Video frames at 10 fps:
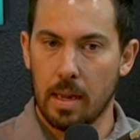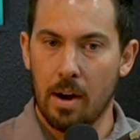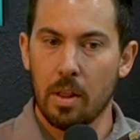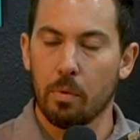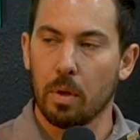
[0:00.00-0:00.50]

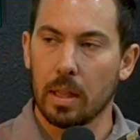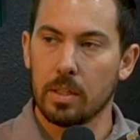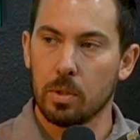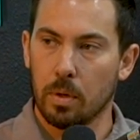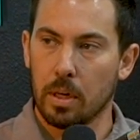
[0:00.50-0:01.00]
How do they
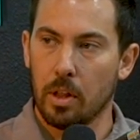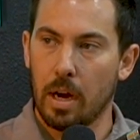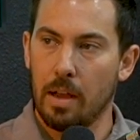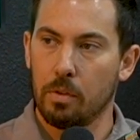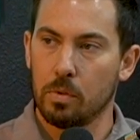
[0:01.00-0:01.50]
relate to one another?
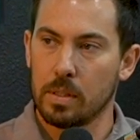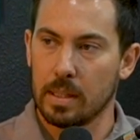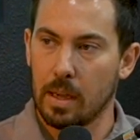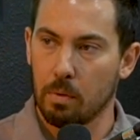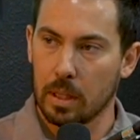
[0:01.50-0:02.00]
How have you
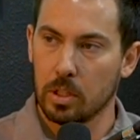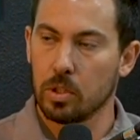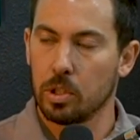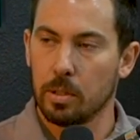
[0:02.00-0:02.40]
seen that relationship?